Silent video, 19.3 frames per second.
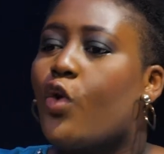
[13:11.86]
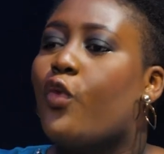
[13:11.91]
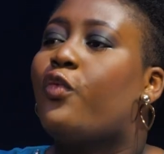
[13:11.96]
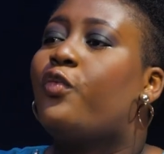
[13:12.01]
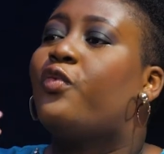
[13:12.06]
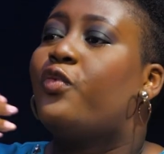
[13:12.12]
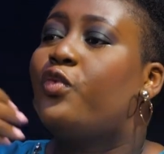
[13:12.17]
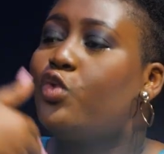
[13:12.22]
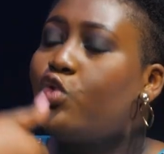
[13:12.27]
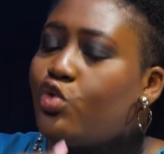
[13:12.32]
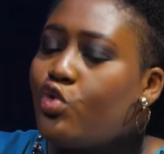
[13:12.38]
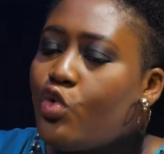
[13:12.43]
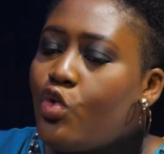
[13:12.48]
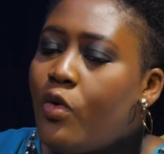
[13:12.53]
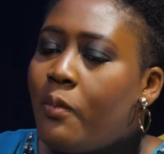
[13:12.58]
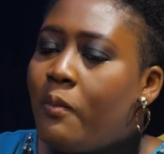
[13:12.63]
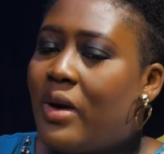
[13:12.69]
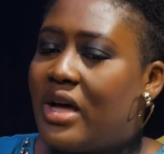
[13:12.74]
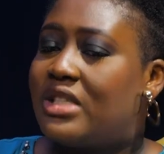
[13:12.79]
so
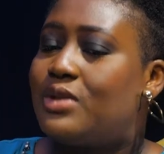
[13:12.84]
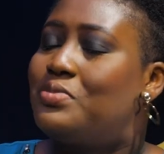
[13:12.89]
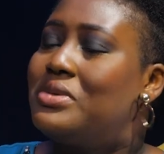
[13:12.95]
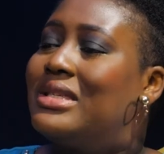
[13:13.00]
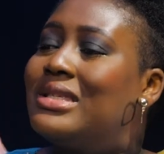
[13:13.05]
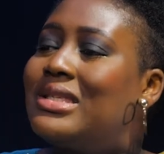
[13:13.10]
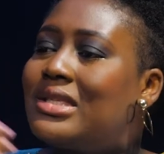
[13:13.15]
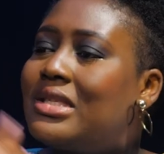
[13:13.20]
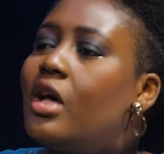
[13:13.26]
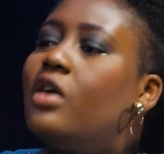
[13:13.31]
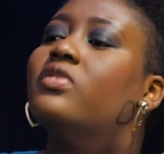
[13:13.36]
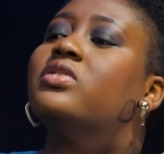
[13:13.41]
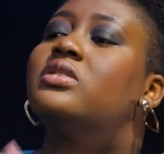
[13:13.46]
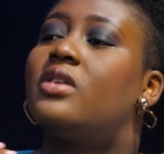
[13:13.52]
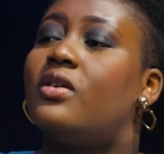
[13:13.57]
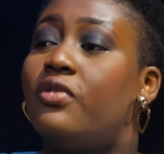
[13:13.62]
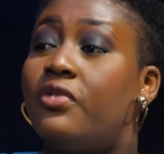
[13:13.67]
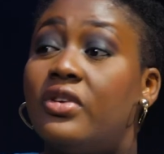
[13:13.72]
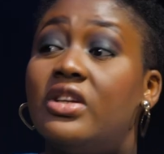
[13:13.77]
you must be
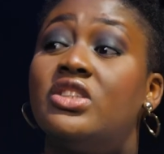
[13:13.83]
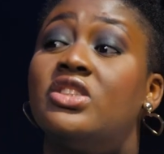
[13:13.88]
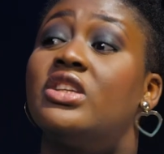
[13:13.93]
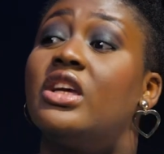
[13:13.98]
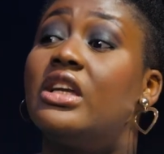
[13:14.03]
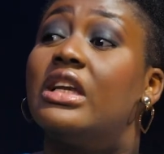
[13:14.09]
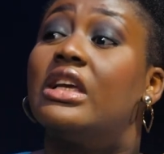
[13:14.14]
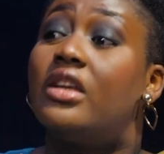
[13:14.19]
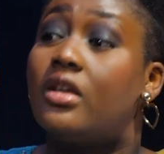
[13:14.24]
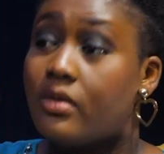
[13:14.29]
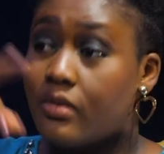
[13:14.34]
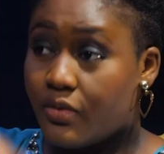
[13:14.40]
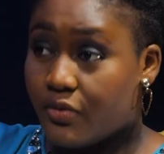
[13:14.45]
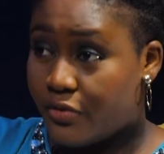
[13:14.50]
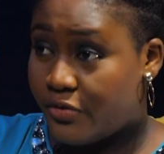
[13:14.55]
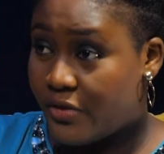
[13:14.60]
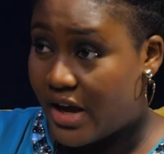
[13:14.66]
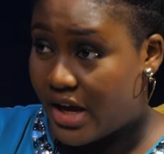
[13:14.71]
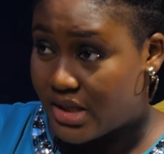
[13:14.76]
self-sufficient
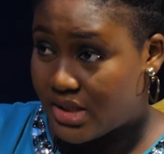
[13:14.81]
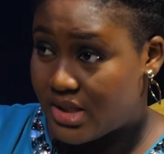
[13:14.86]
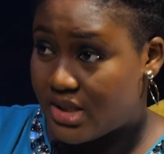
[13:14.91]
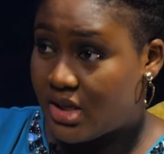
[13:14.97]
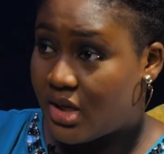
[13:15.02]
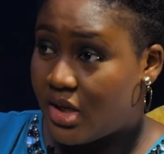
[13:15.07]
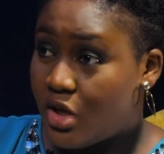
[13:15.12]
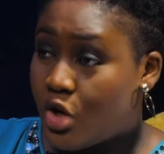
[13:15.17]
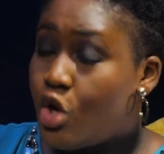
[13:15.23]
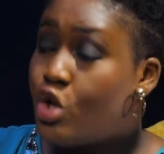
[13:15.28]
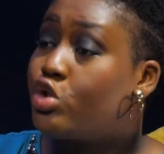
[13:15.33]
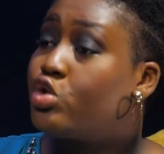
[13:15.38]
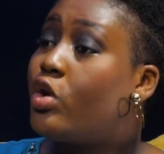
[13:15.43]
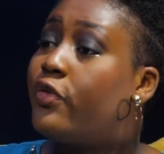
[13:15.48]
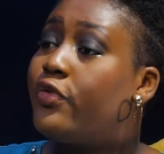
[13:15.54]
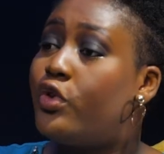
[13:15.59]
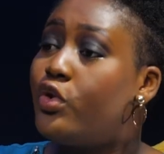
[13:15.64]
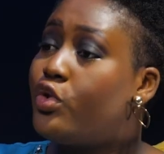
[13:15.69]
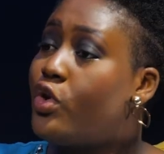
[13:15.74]
mm-hmm. first.
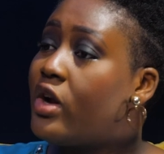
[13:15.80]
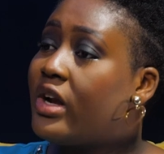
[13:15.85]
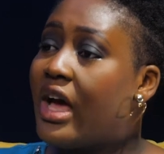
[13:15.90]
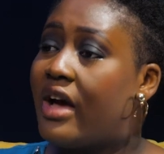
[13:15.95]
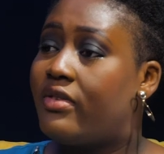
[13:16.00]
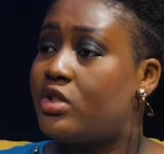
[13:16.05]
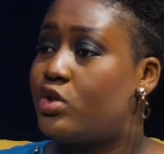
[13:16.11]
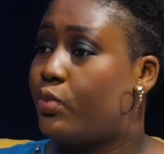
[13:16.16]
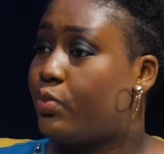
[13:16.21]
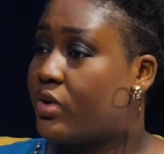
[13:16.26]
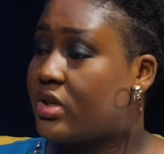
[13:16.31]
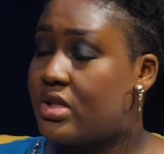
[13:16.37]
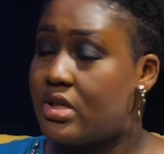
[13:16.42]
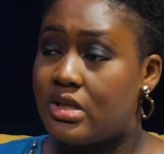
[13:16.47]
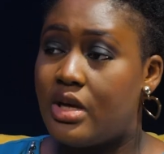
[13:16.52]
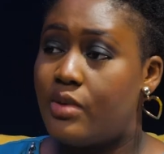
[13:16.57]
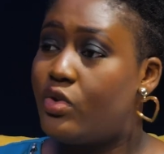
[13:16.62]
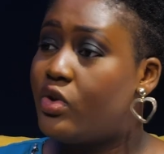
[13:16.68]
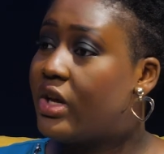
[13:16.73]
So if you don't have a support
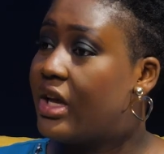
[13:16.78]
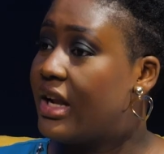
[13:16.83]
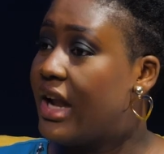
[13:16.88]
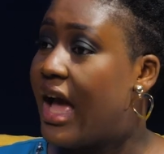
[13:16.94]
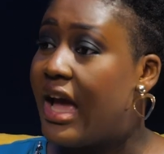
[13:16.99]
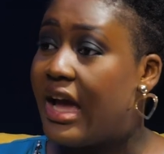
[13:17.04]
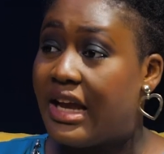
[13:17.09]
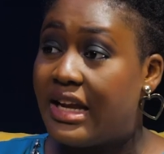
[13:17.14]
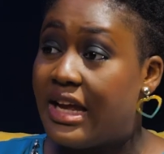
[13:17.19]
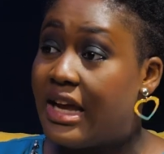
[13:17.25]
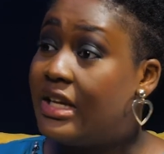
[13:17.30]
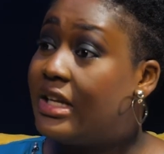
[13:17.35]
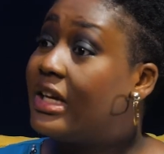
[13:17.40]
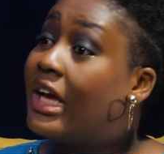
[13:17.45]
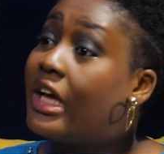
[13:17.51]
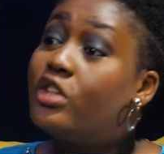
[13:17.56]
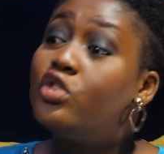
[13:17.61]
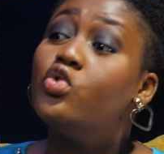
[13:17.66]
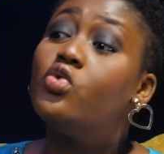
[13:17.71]
system, you can hire a nanny.
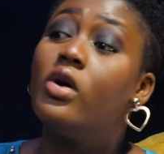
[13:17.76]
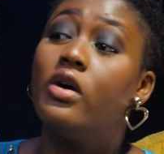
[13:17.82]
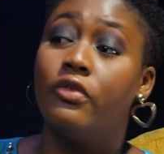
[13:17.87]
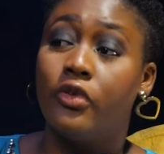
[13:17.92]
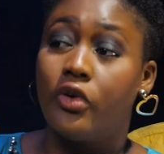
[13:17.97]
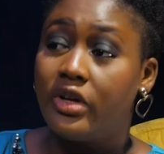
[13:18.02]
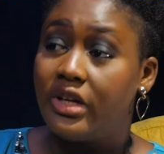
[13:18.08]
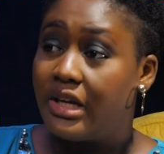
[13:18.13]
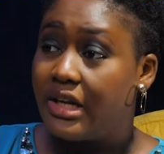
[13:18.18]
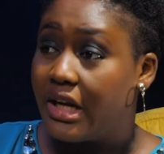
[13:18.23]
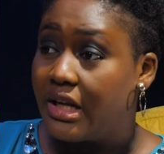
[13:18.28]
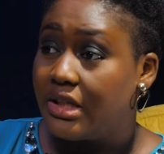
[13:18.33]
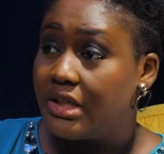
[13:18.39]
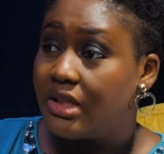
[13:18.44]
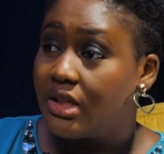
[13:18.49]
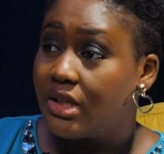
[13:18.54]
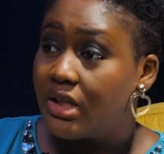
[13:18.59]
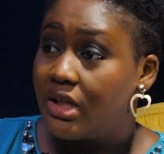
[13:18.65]
Can you afford a nanny?